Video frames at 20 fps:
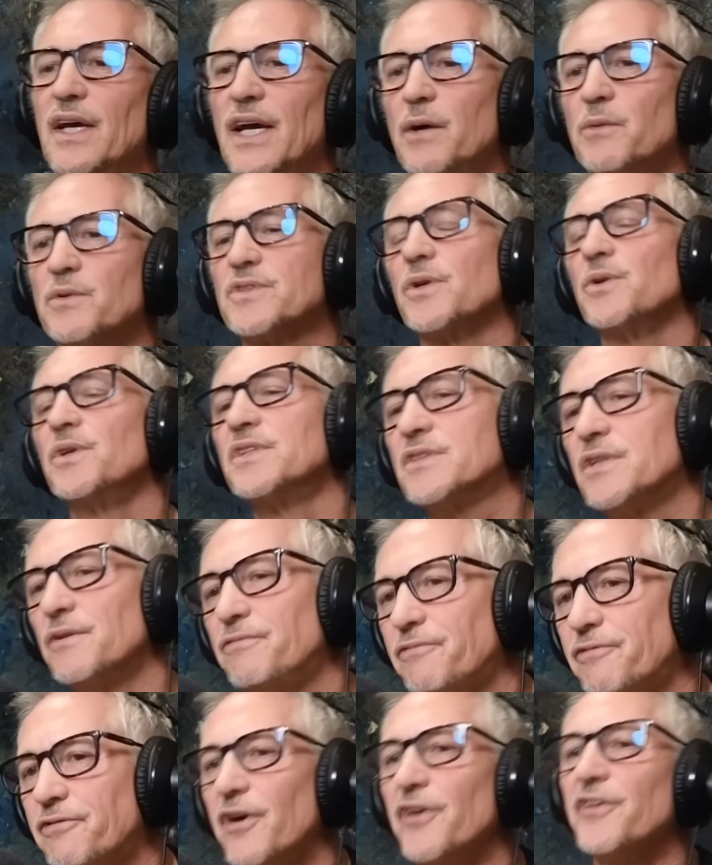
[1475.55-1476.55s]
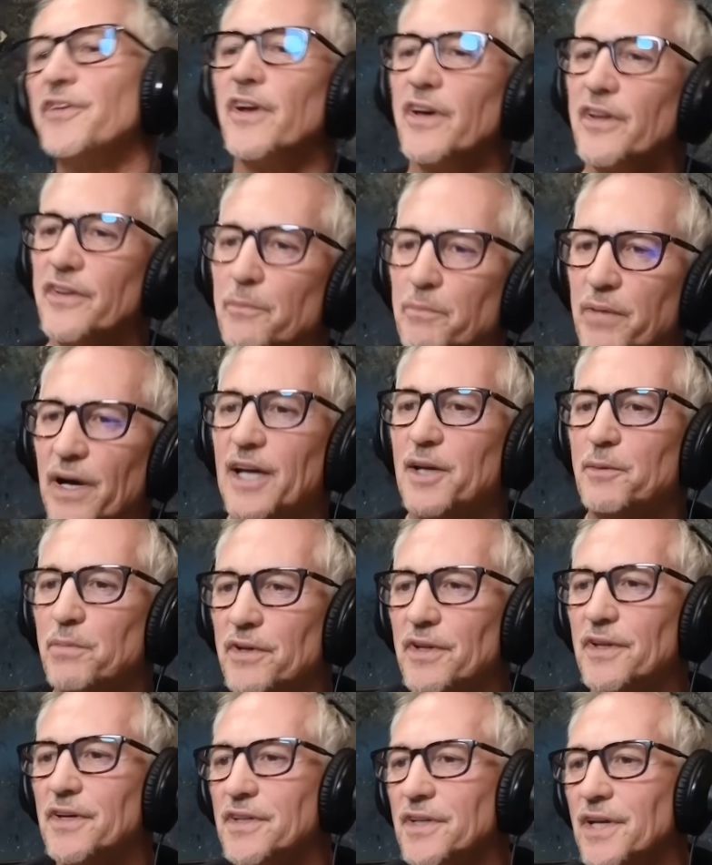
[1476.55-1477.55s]
It was always the front of the
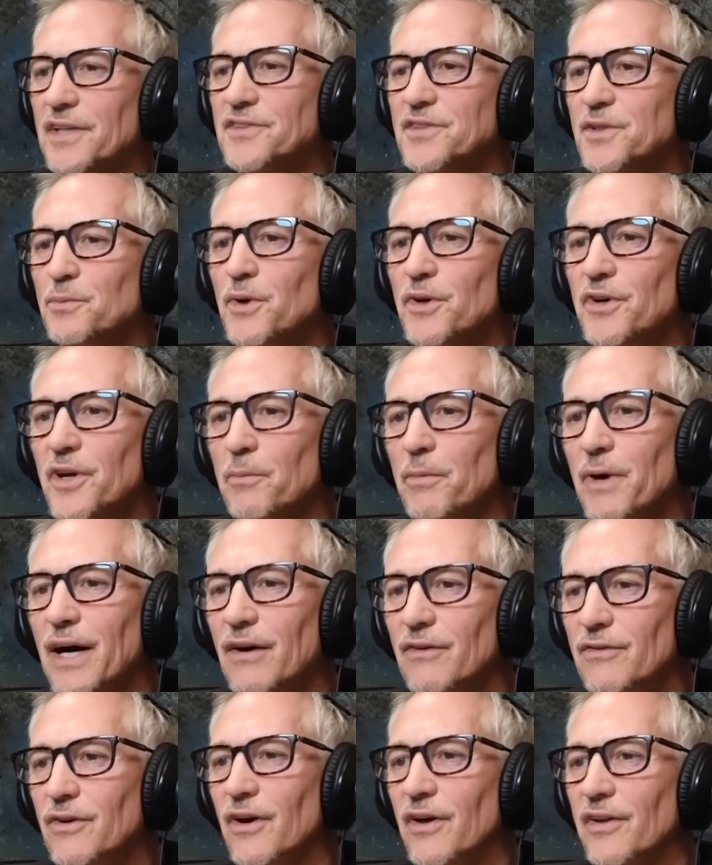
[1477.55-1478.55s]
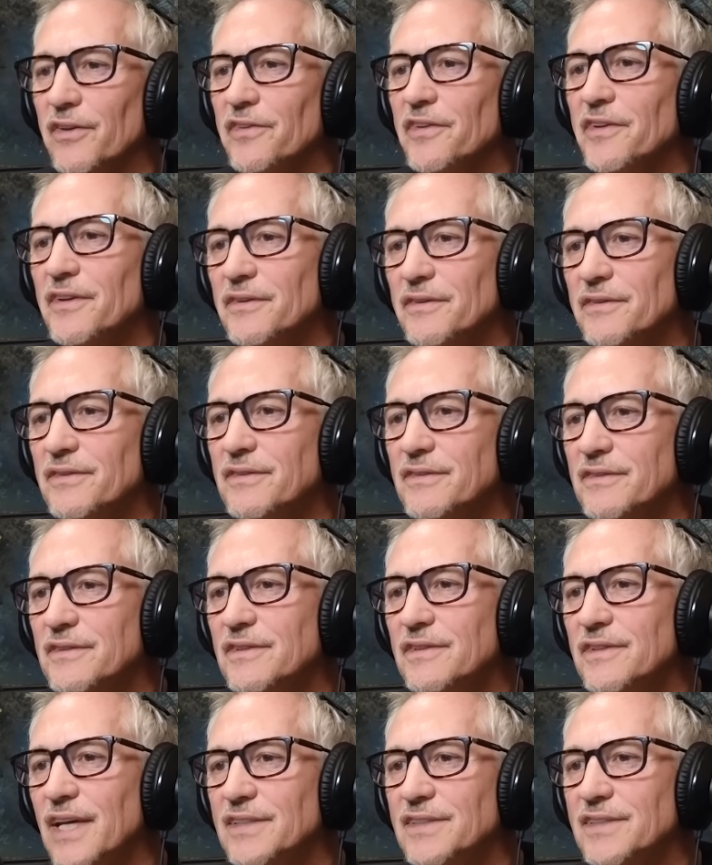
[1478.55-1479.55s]
paper that you had to worry about, rather than
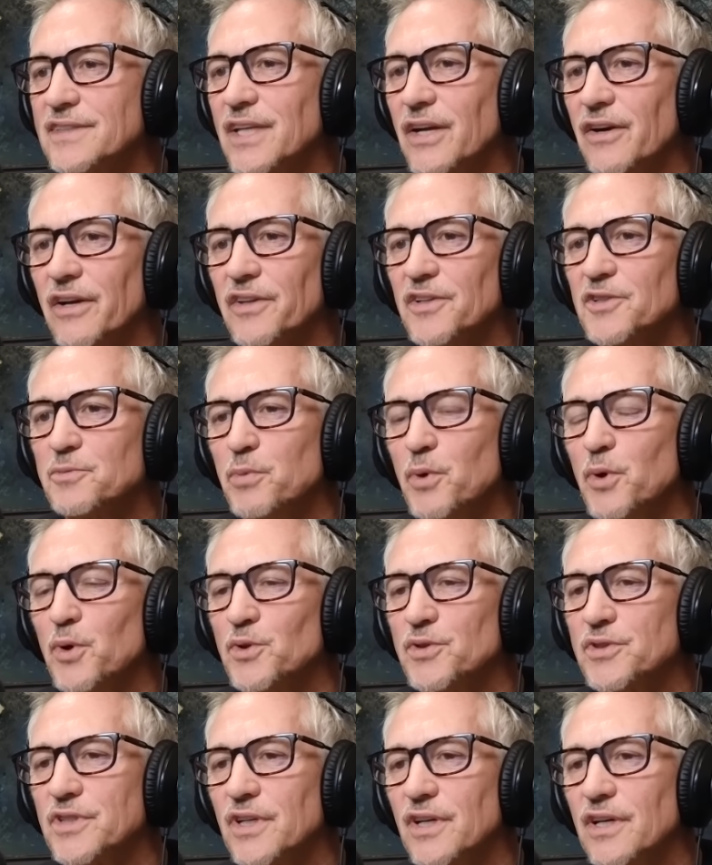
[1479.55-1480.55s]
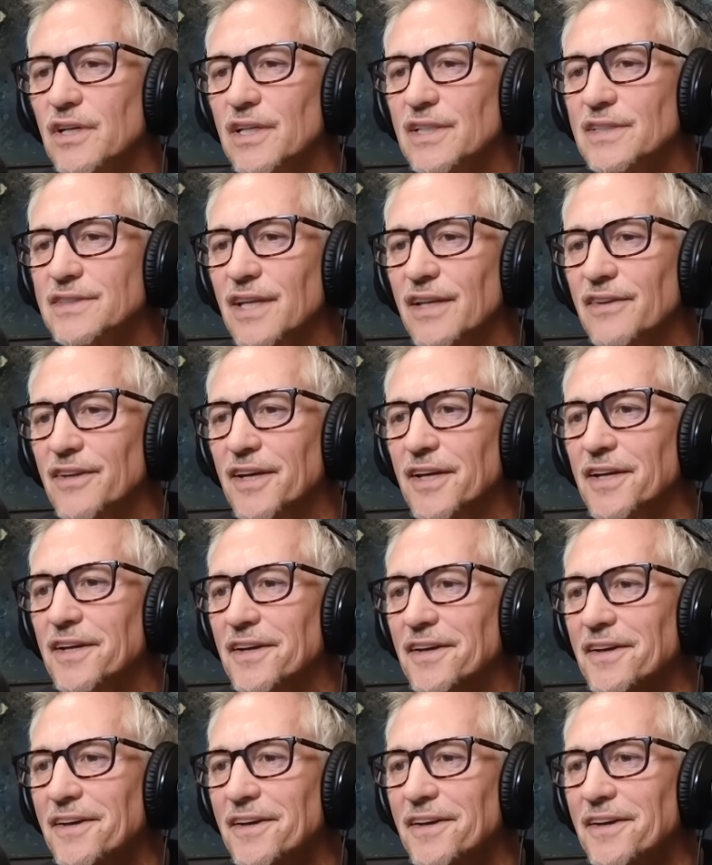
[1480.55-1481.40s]
necessarily the sports journalist. I think.